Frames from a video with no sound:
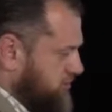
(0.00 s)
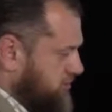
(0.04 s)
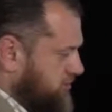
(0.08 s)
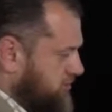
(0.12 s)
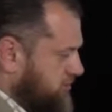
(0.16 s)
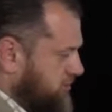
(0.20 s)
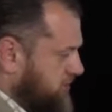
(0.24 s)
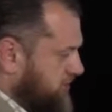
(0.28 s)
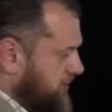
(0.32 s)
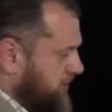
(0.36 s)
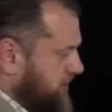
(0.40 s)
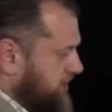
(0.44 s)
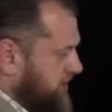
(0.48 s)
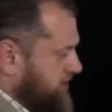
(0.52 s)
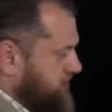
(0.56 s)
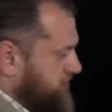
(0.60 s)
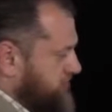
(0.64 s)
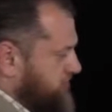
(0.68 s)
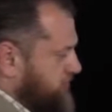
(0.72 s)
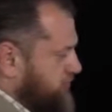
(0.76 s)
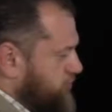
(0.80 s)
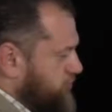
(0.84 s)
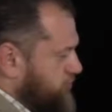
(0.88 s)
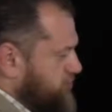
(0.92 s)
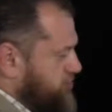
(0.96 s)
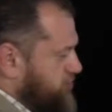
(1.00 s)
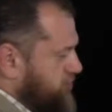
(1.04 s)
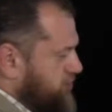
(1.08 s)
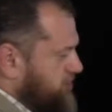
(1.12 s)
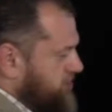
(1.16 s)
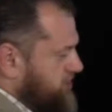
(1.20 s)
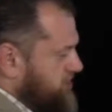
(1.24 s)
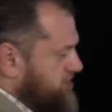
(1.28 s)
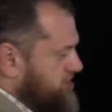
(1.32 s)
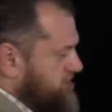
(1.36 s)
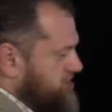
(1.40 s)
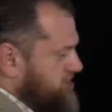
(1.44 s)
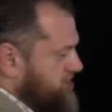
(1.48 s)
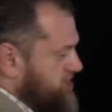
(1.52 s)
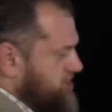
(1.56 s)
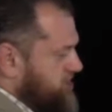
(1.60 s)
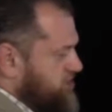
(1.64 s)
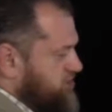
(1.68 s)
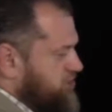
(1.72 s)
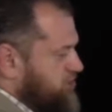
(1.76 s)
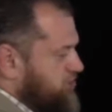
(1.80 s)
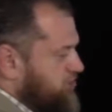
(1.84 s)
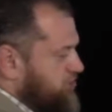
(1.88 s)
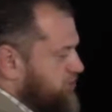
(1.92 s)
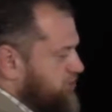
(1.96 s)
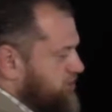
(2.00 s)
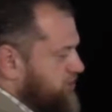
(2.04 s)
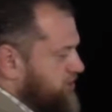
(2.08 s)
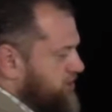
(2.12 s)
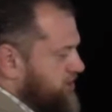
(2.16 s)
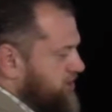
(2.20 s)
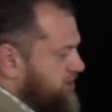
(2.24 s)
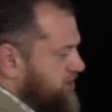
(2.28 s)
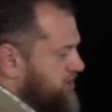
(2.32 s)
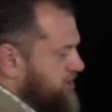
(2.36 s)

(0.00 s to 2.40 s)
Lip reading: Okay, in future this CDO